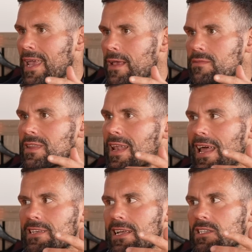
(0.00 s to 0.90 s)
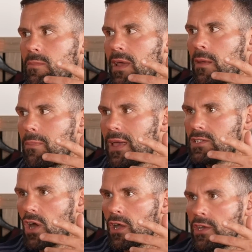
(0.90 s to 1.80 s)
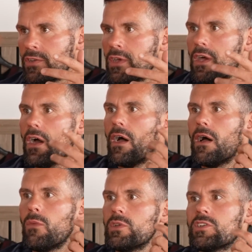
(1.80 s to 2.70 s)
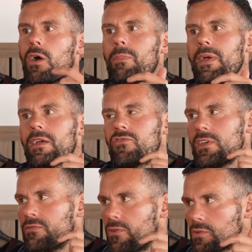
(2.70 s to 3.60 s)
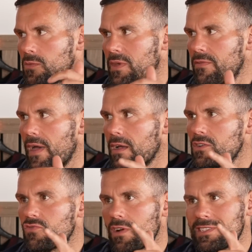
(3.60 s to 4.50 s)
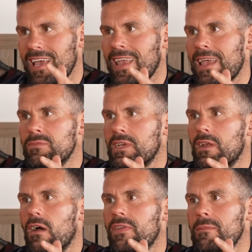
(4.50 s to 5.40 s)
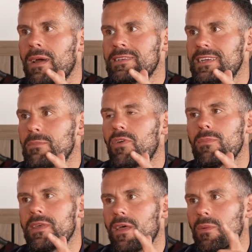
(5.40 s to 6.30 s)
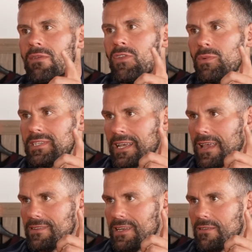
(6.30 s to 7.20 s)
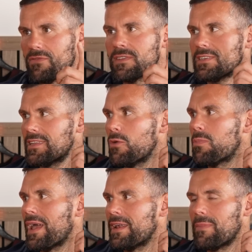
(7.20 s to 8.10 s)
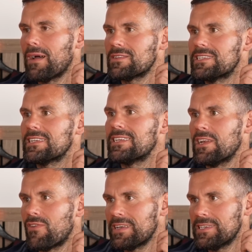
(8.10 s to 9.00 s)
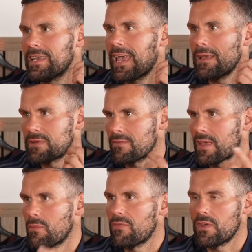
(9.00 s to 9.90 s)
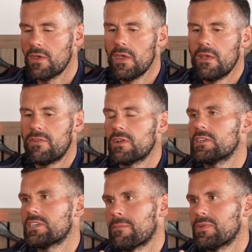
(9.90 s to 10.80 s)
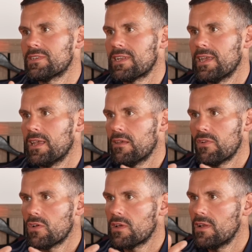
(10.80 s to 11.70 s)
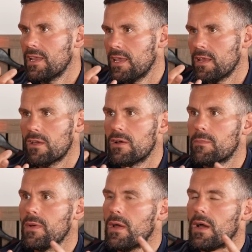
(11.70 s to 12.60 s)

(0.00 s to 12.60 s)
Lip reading: games and the lads actually being a bit tired, which you got a bit of grief for, to be fair, because we're only 10 games in. I think Man City probably, though, even though we're 10 games in, have still played about 16 or 18 games, haven't they? If you look at Champions League, if you look at League Cup,